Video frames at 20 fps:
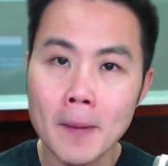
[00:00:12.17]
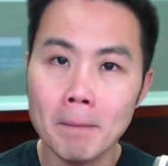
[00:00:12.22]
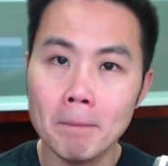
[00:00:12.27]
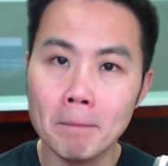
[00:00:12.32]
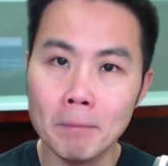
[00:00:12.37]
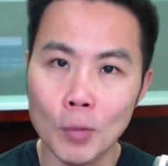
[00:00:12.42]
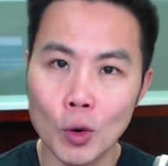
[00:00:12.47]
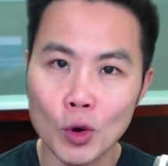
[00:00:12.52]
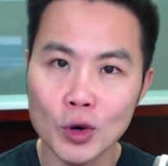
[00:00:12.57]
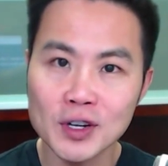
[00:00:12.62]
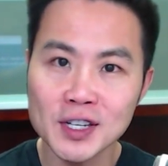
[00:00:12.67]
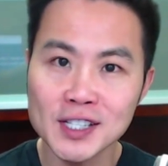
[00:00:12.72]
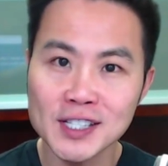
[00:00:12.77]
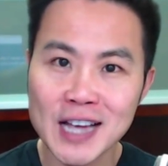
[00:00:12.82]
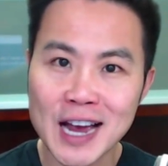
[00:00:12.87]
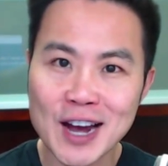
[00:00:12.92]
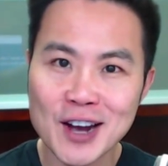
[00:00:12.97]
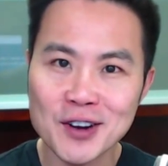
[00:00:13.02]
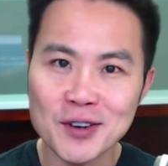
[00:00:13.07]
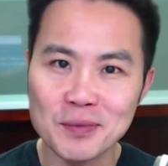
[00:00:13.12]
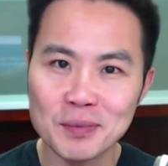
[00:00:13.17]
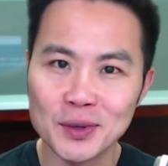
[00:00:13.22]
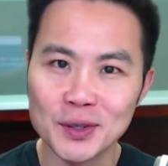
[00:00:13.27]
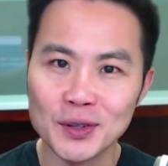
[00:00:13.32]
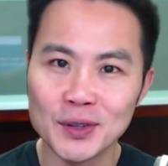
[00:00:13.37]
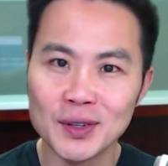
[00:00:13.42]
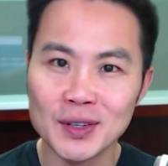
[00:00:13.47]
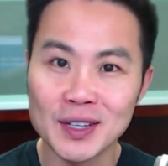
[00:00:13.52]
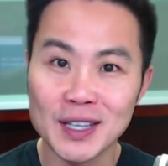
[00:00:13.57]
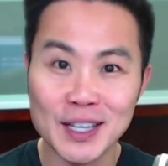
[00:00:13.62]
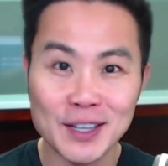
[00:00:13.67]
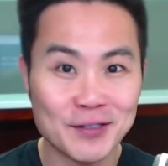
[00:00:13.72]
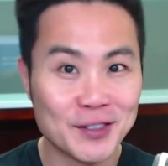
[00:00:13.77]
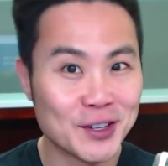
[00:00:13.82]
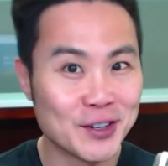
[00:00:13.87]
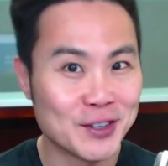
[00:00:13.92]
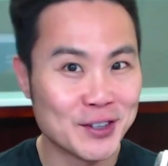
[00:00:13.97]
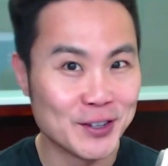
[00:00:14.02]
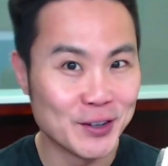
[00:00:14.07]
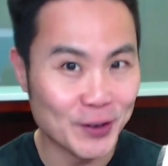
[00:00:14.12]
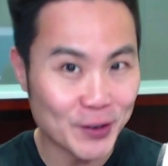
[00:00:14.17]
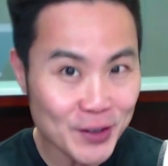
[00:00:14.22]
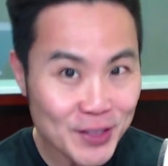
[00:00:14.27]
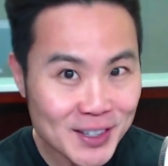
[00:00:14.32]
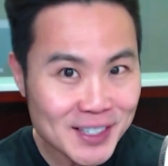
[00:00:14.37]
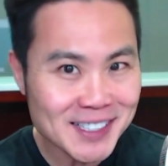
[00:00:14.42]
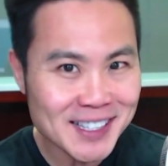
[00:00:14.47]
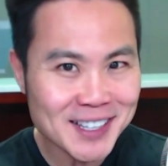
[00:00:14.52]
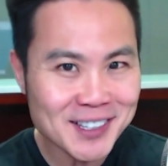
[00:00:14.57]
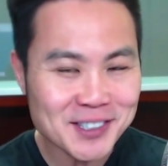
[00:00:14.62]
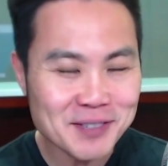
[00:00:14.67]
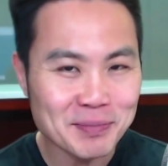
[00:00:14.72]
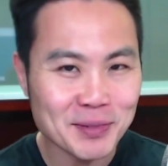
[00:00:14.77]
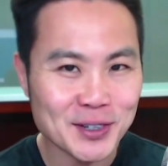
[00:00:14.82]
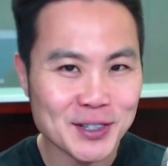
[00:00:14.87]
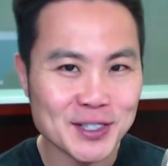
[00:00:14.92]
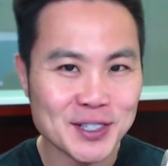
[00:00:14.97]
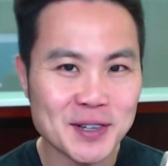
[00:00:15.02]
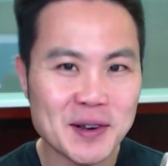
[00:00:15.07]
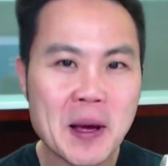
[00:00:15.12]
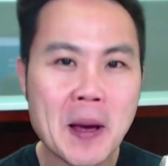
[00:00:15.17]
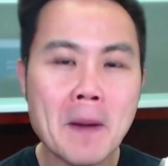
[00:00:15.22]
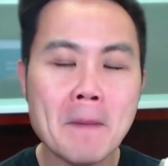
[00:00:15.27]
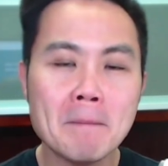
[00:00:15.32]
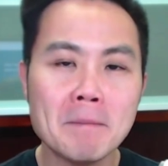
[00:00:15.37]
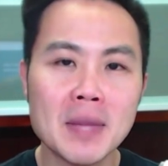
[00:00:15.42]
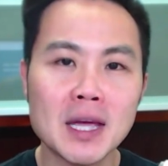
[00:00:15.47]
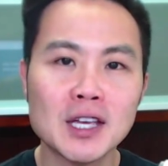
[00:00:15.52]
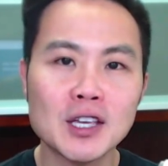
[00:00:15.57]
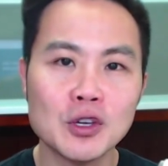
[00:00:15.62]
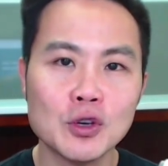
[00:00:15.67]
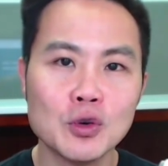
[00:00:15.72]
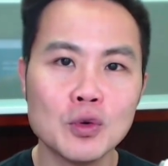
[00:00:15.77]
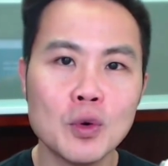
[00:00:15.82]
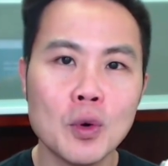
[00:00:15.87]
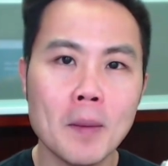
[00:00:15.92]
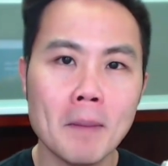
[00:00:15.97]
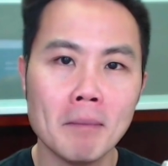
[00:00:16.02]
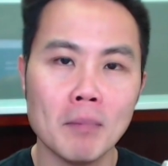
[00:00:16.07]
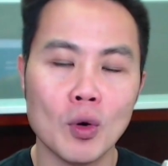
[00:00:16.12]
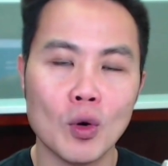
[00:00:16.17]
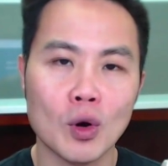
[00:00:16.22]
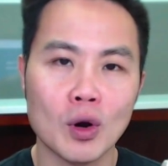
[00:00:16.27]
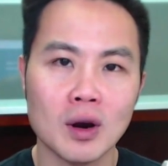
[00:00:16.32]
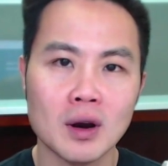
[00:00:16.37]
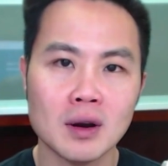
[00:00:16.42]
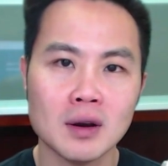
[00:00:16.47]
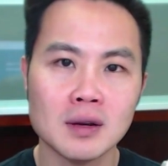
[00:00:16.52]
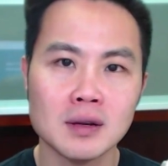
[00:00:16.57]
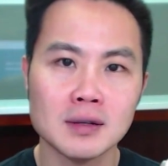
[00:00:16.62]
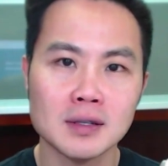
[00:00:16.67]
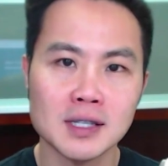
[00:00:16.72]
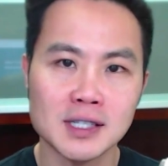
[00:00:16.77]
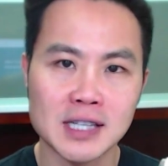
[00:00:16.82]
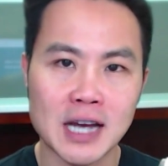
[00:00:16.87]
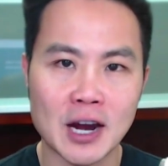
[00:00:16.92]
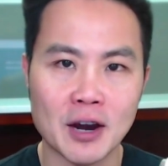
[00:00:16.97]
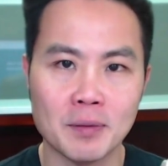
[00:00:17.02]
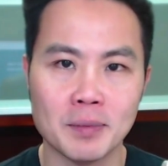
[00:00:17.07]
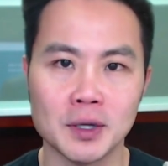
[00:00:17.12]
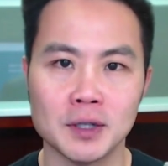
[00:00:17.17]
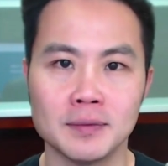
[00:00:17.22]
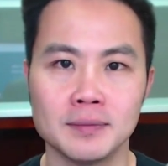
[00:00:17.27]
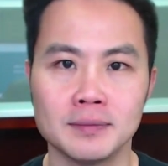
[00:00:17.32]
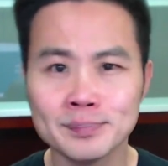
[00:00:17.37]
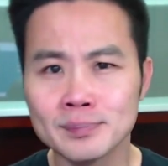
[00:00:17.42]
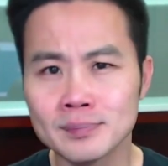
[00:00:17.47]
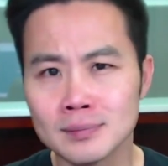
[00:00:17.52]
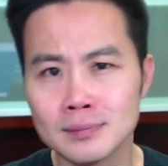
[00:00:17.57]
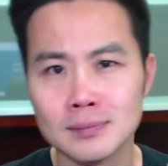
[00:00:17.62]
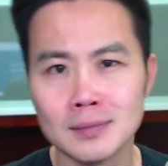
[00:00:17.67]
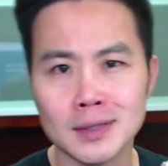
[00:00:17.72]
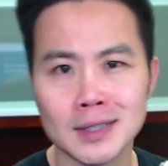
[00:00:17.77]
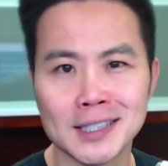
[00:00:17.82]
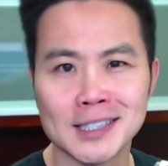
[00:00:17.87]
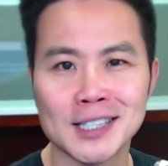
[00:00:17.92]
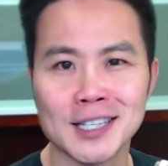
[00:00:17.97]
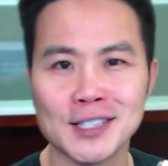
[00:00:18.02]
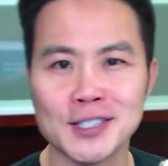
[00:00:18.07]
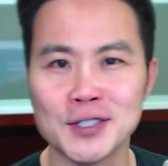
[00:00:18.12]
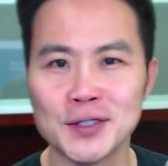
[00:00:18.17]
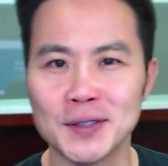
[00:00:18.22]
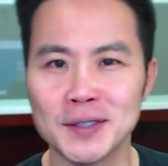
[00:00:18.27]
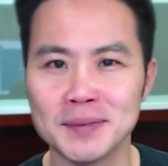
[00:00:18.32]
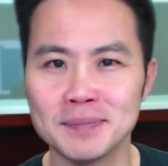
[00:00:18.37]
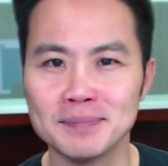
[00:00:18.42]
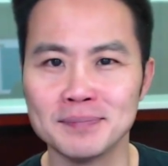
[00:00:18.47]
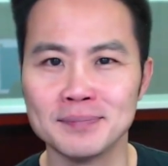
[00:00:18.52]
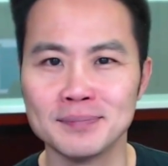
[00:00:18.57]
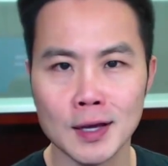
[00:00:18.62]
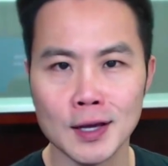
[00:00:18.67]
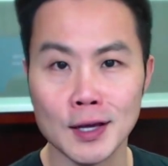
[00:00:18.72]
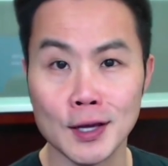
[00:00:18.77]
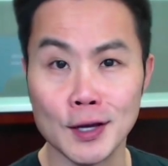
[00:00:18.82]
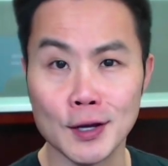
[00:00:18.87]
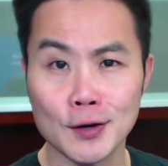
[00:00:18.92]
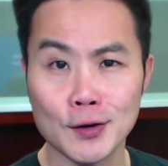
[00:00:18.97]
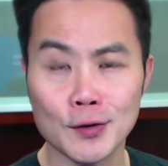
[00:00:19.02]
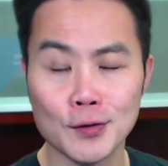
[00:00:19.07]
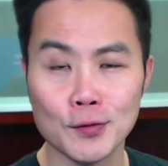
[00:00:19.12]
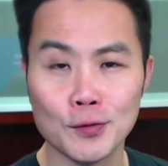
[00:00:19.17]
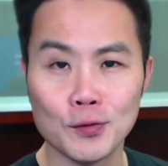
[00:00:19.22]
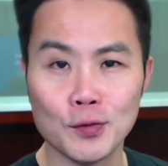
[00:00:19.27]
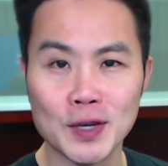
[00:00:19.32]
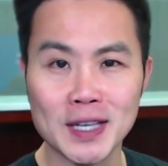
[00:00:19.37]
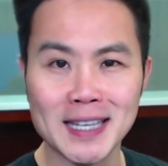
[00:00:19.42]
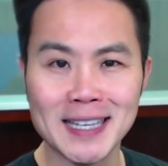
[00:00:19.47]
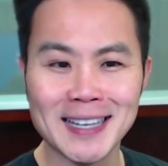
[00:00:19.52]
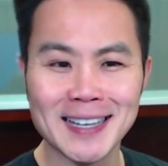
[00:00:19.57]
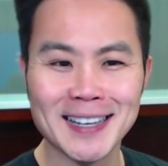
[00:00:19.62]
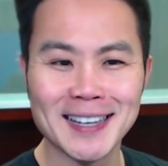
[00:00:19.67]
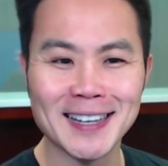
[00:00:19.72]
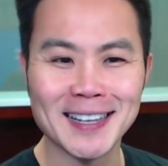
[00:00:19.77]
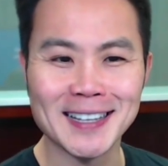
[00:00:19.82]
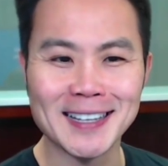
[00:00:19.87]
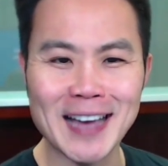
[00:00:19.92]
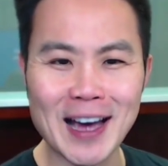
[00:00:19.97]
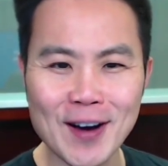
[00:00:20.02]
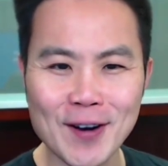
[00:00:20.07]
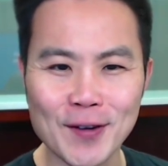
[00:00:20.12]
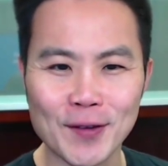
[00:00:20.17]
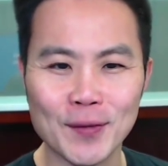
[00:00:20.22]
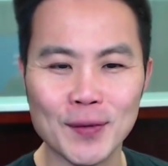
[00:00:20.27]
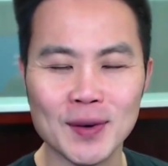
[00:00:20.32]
more desirable. Even though you're the salesperson, make you more desirable. Let's get to it. Here we go.